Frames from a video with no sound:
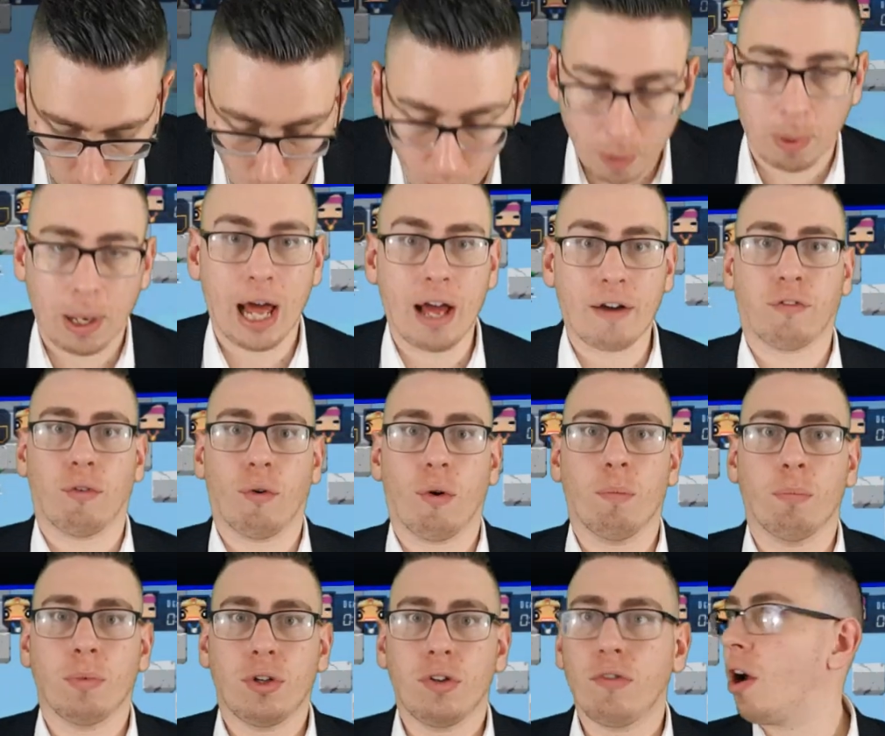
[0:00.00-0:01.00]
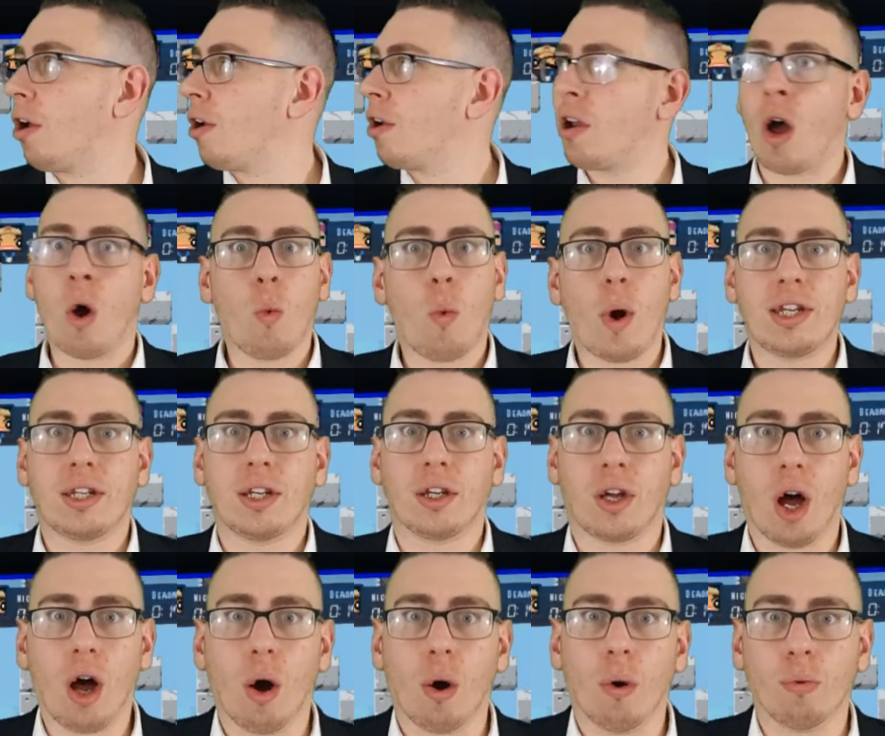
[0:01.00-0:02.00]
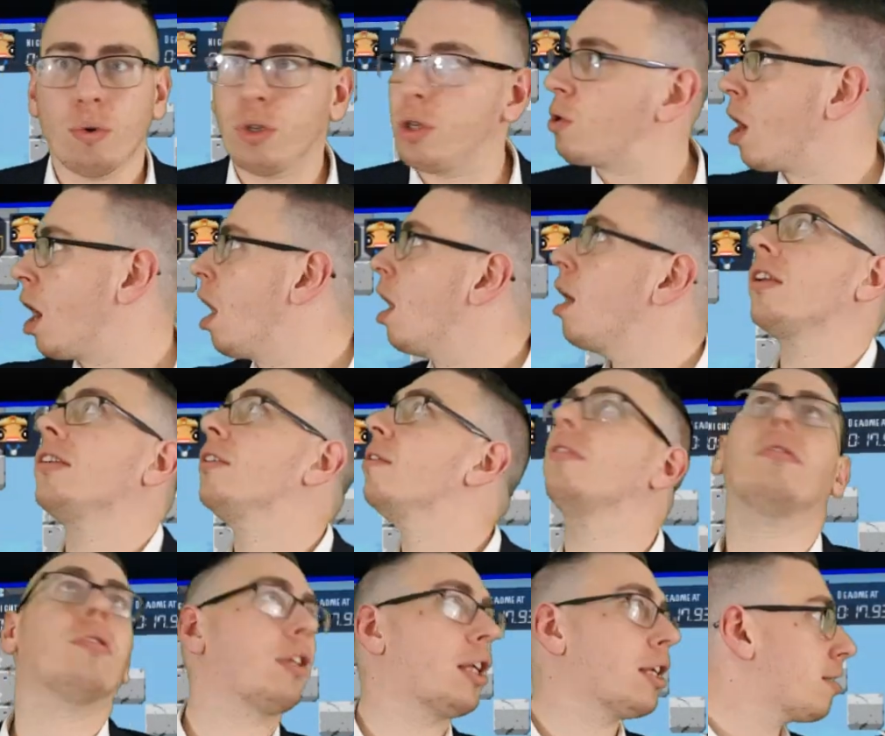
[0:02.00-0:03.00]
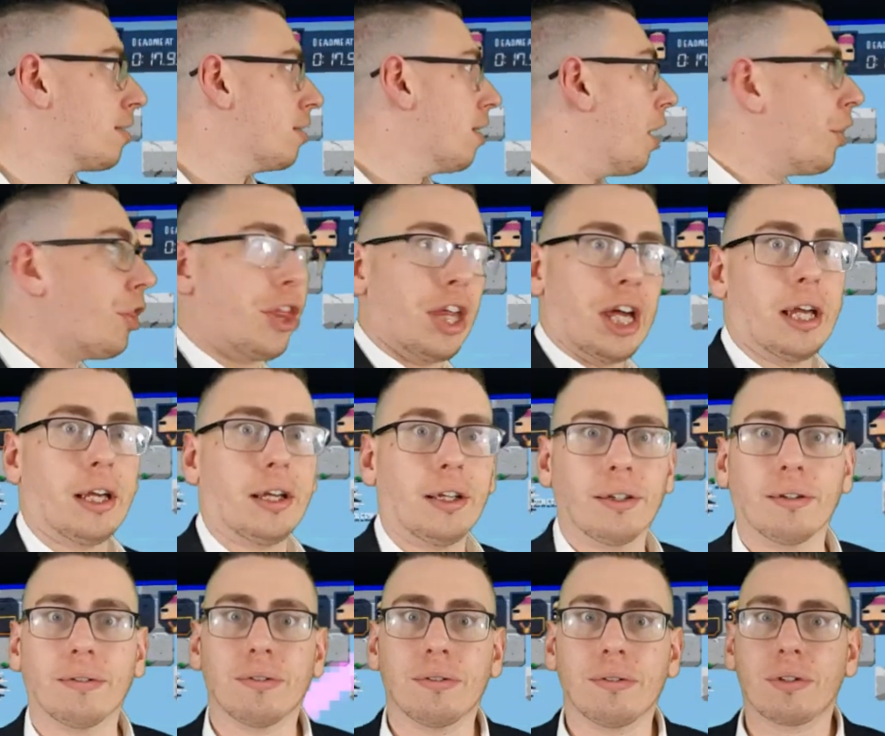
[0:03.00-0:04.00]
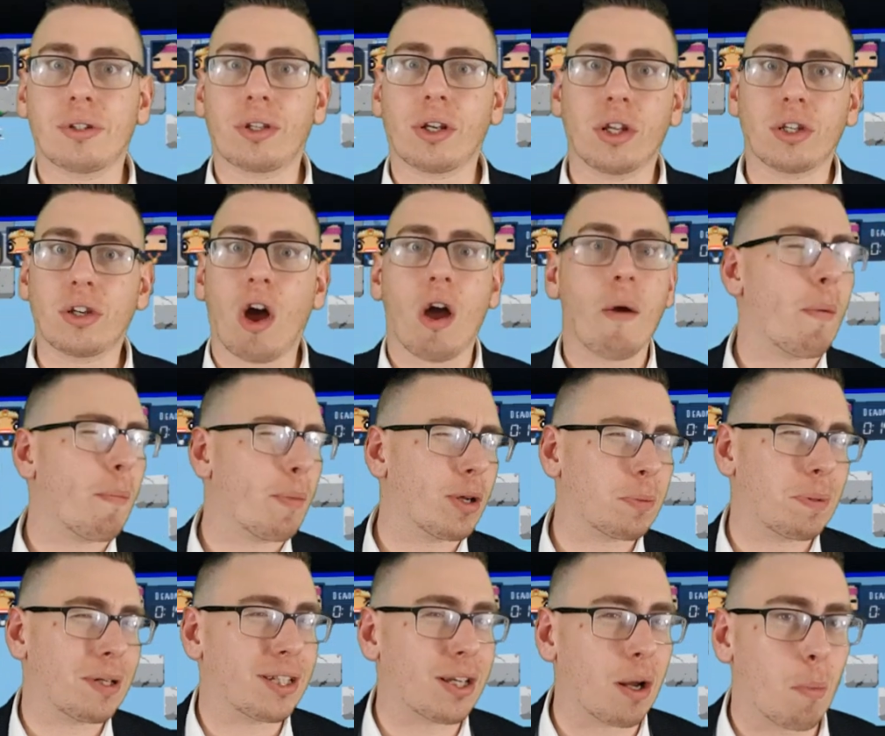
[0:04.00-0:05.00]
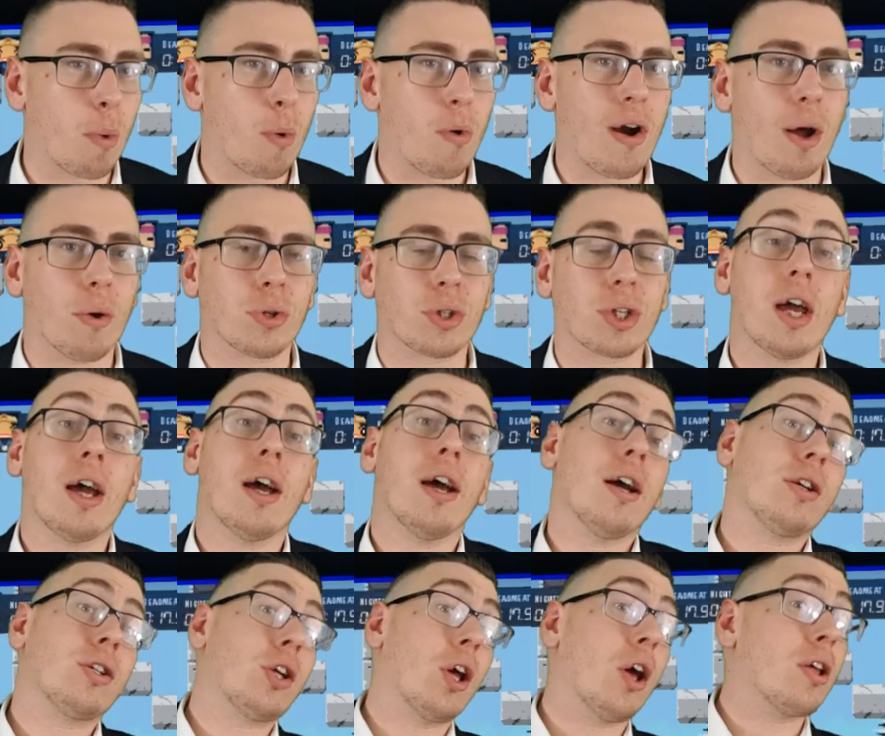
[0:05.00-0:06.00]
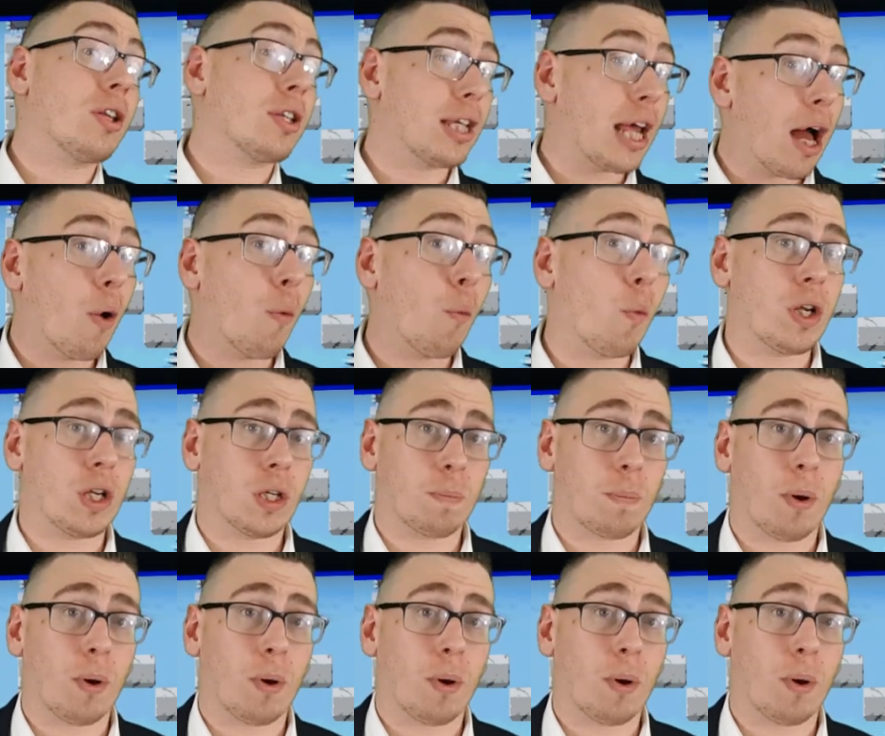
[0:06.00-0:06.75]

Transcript: on one platform, you've got nowhere to go, there's nothing. So the diamond must be somewhere else. Turns out what you're